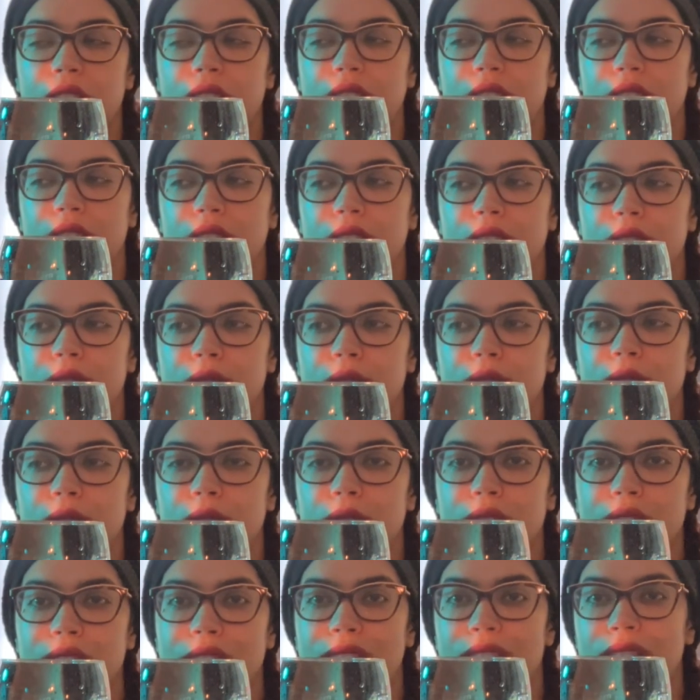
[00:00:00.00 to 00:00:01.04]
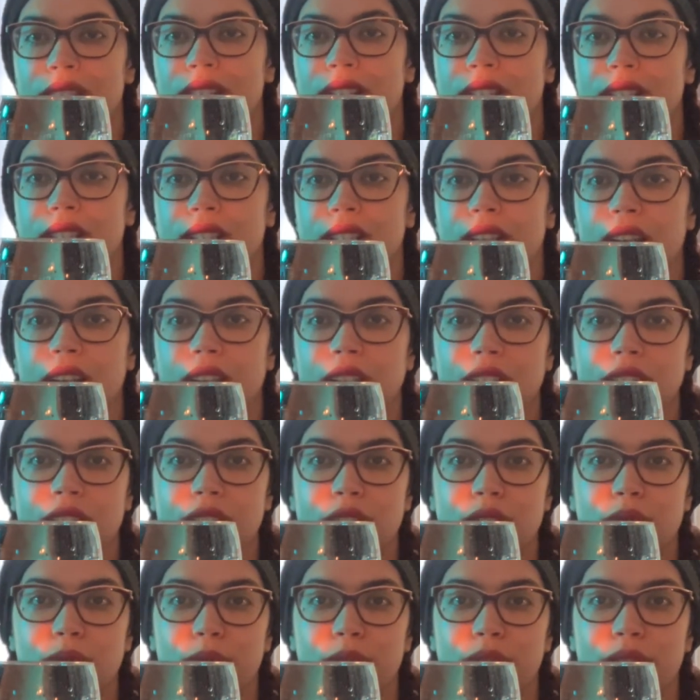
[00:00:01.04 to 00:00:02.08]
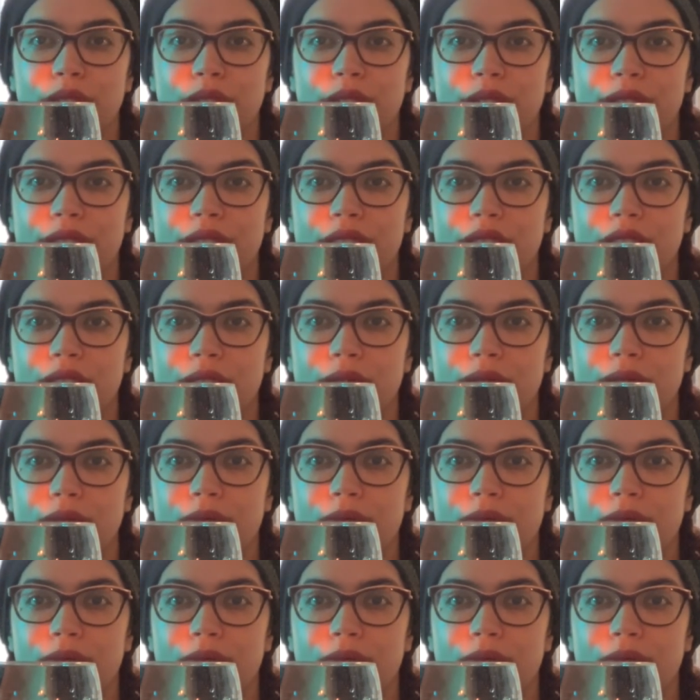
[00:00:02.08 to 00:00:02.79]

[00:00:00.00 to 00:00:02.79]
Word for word: to sit in silence with yourself,